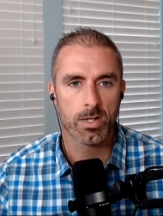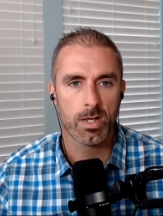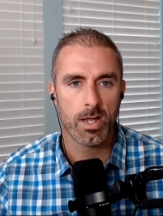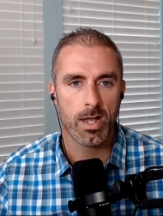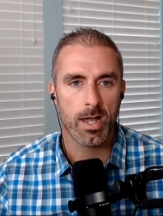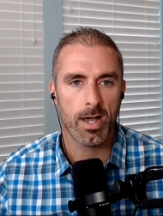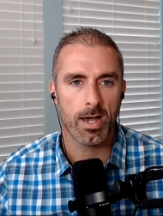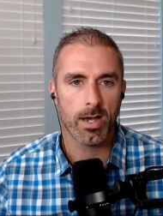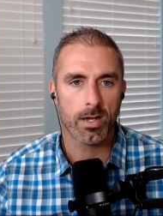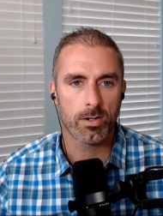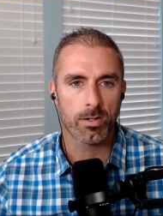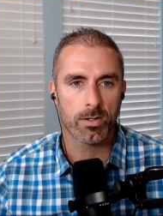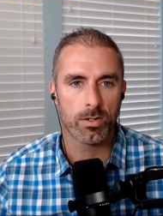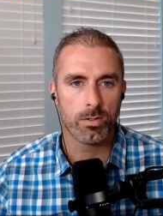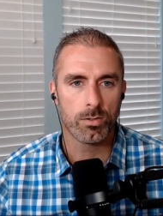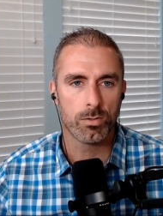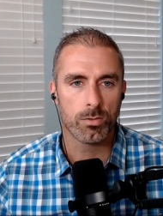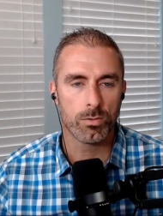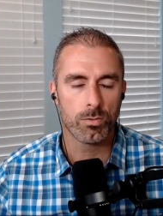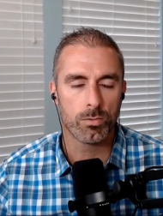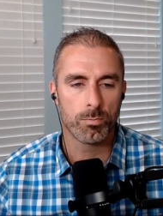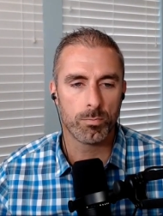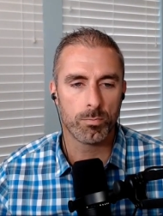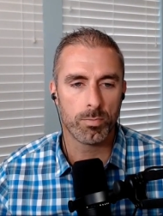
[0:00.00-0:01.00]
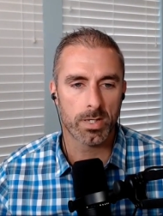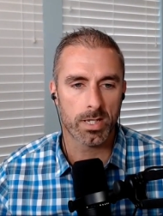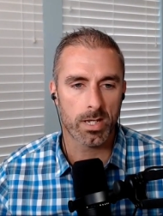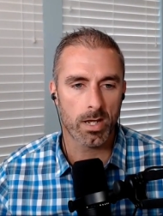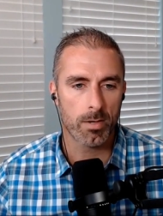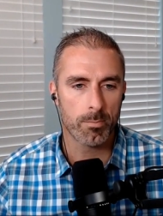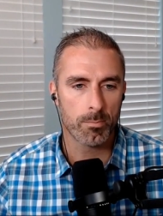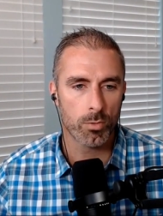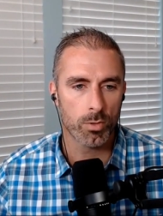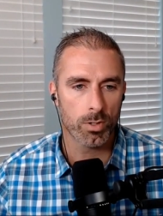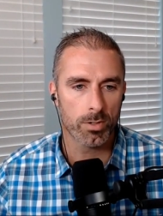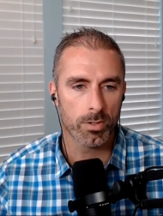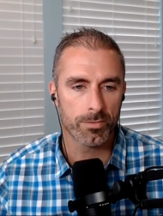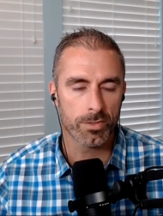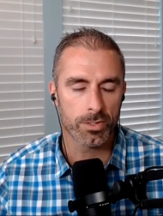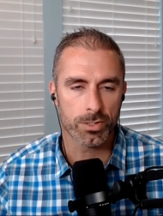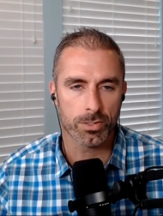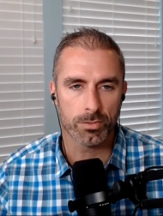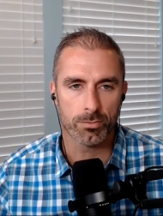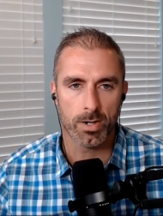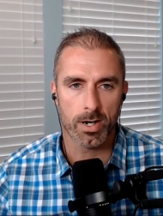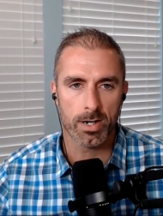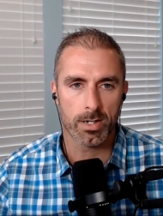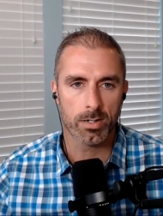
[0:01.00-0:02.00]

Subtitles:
how do you become more efficient, right?